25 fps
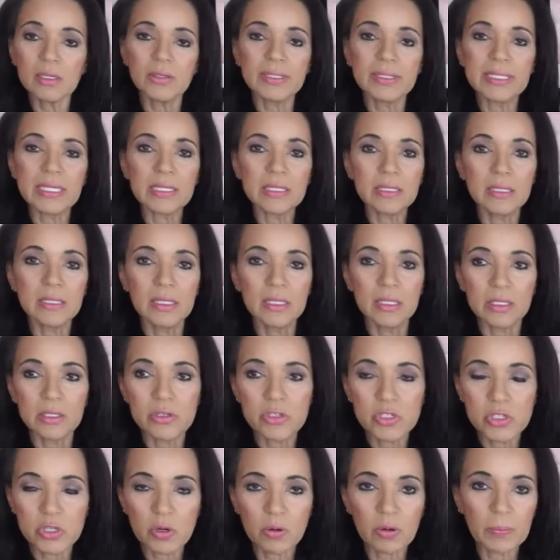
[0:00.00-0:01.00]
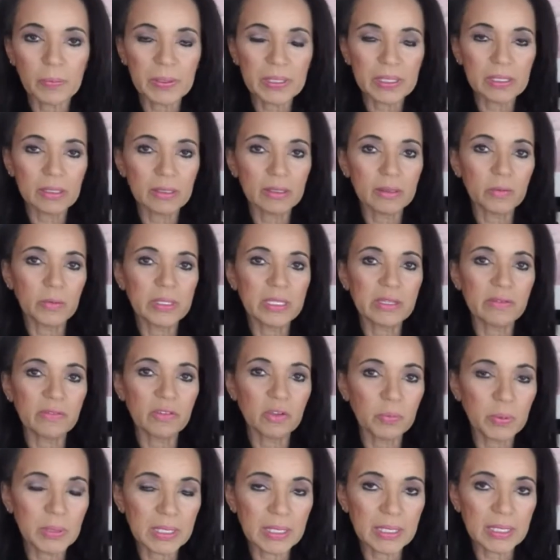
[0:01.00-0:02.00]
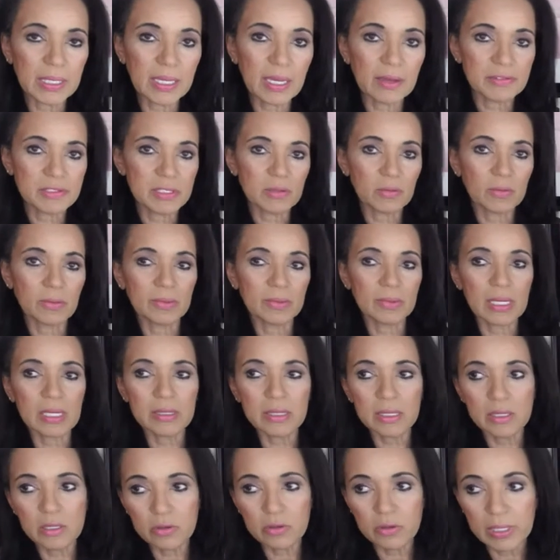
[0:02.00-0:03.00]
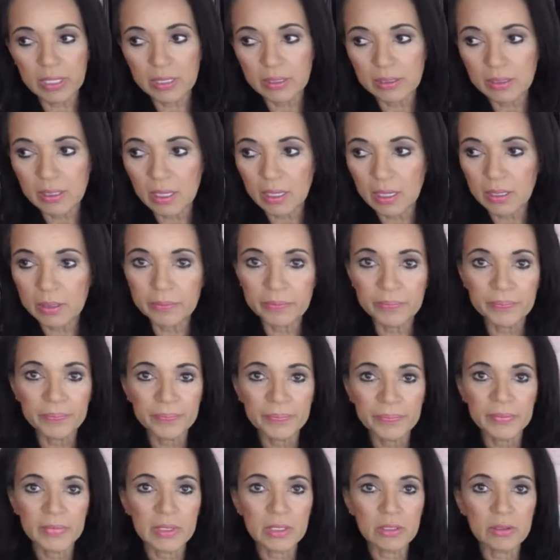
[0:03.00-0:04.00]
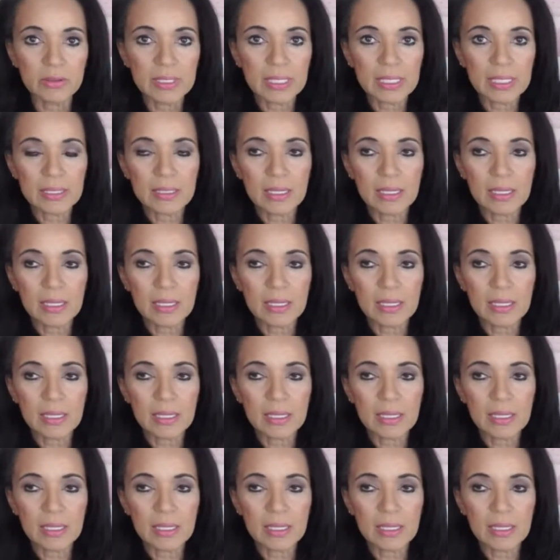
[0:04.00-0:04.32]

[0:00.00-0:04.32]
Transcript: and then you show up here and we give you PDFs and then you get